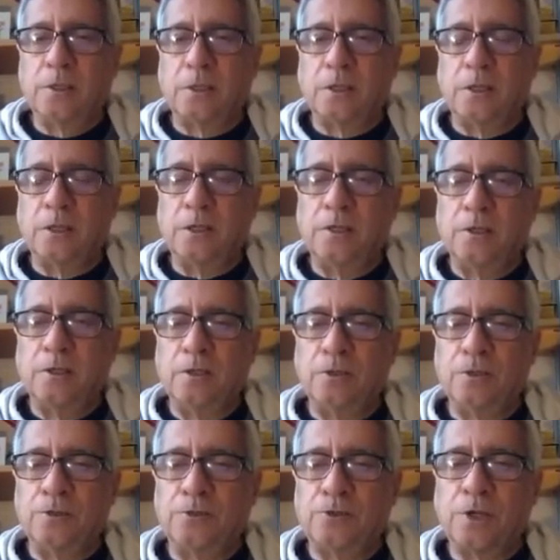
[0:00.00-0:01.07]
And
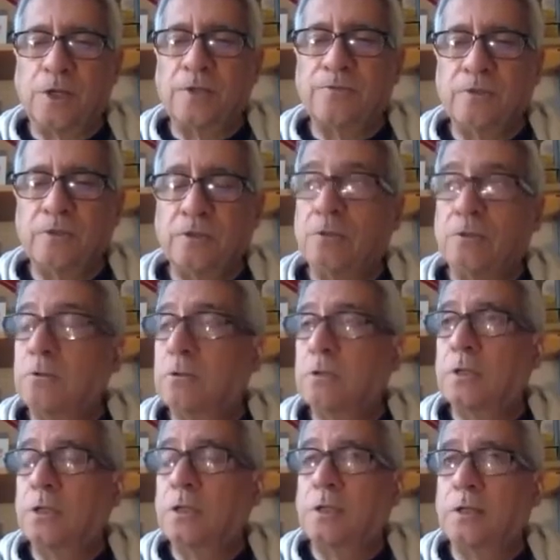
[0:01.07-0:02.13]
the driving
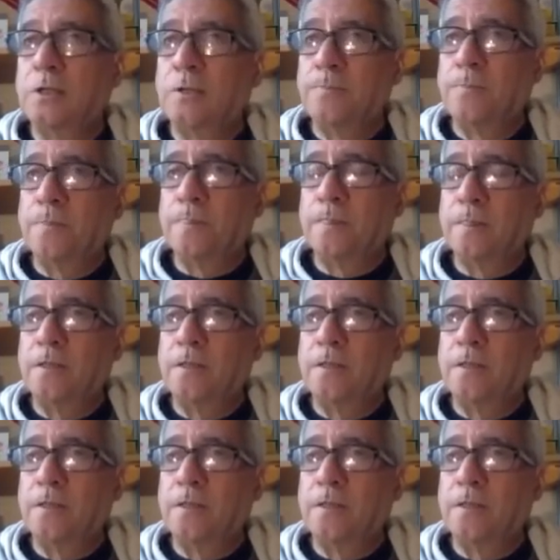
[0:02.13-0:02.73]
um,